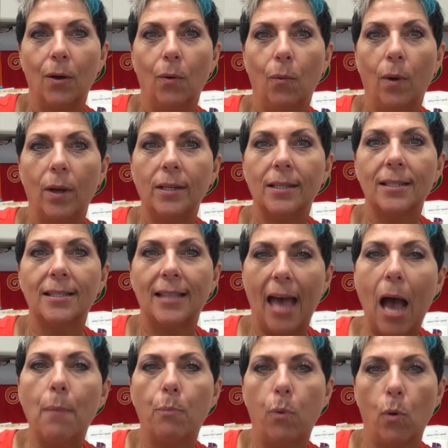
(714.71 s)
What does
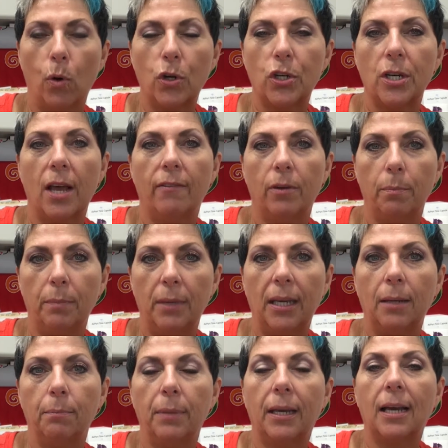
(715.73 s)
that portion of it
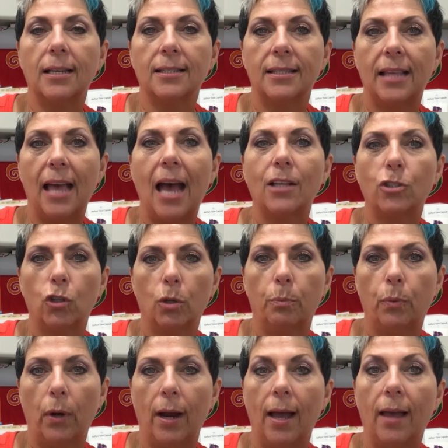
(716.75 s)
mean? Because that's your
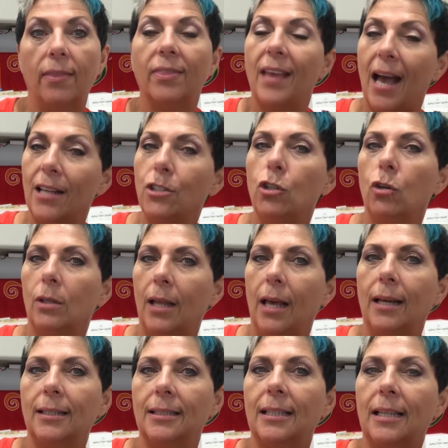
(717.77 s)
brand, that's your
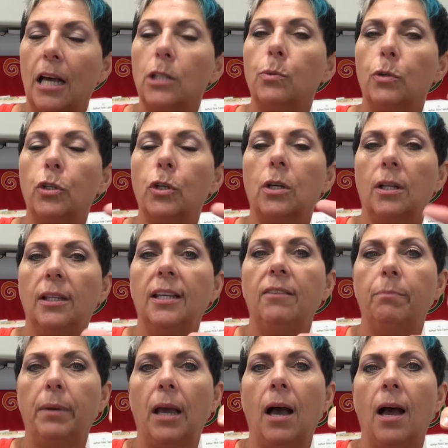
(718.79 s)
legacy, that's what you're going to
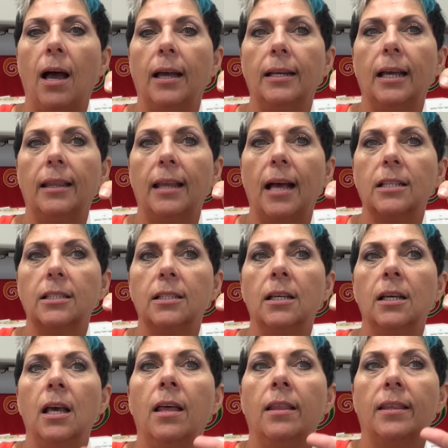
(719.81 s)
leave behind, and that's
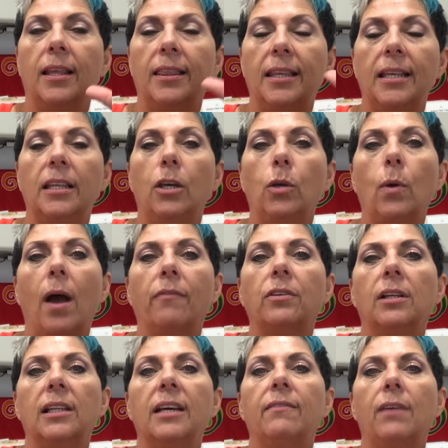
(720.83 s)
the thing that you have
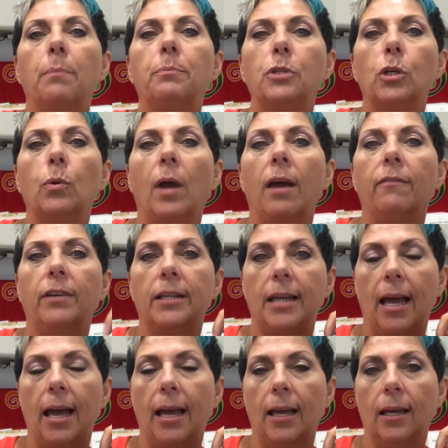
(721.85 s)
to live up to every
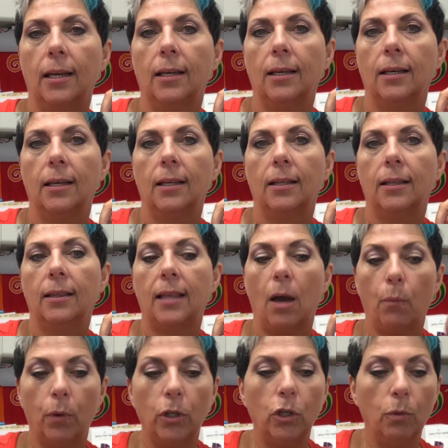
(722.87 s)
day.
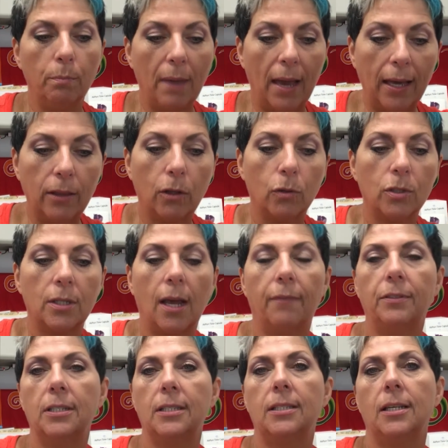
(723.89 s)
That when you make those
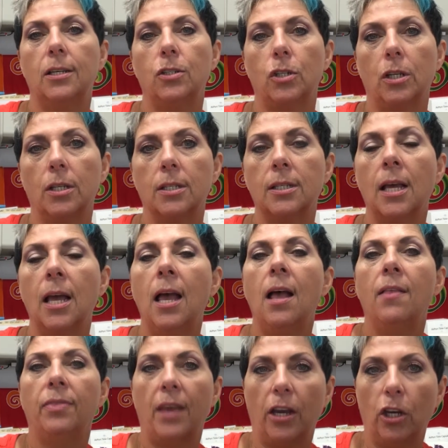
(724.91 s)
tough decisions,
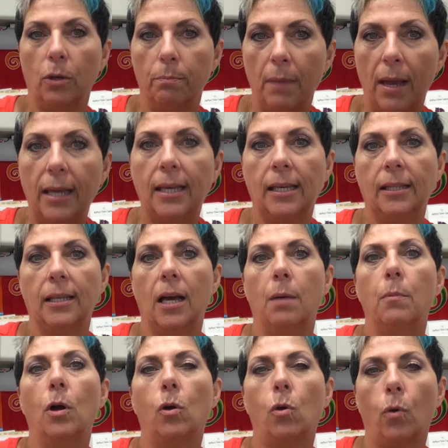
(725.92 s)
that you're making
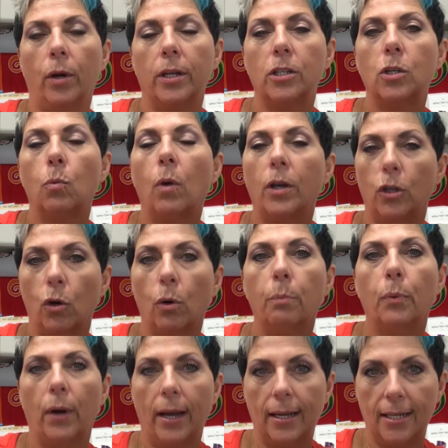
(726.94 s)
them according to what your
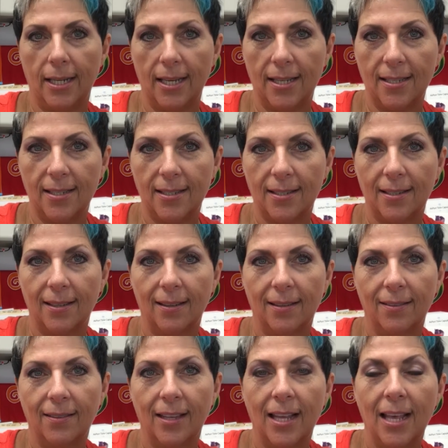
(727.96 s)
brand is.
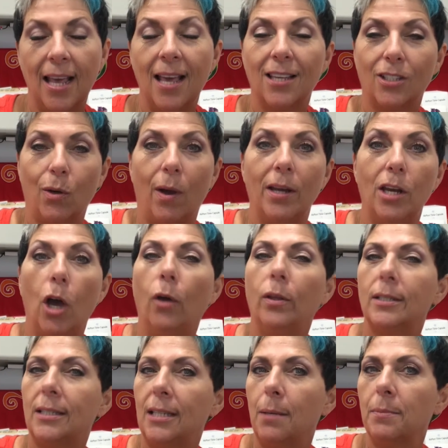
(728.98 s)
So I know
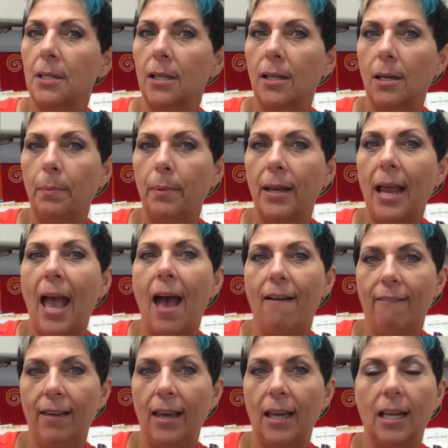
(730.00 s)
this seems a little bit
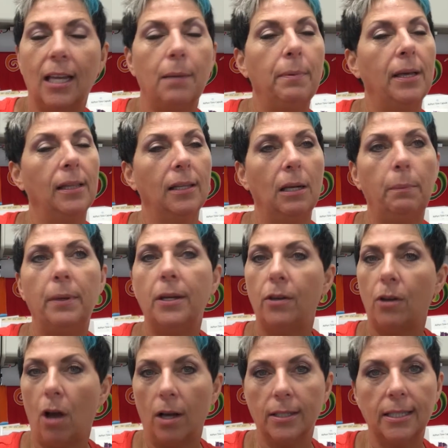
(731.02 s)
heavy and it can be a little bit
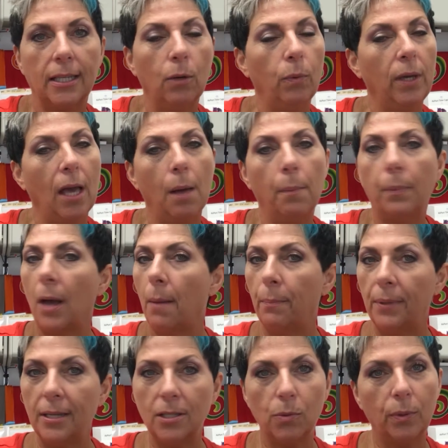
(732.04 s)
daunting. We help
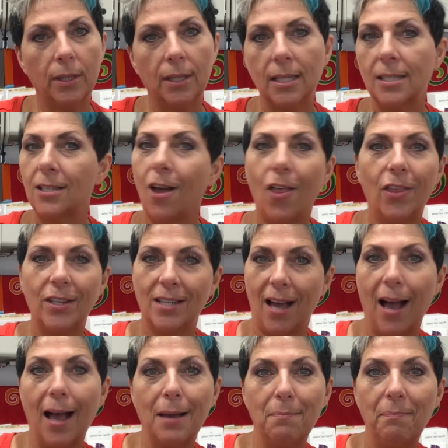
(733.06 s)
companies with this all the
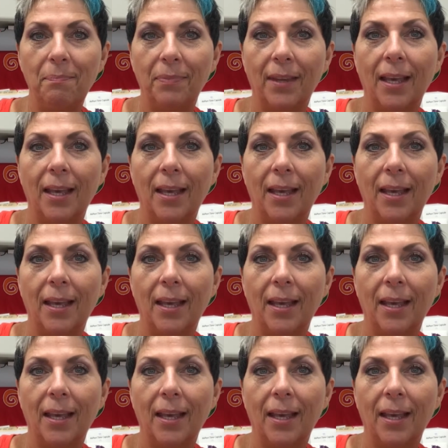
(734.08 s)
time.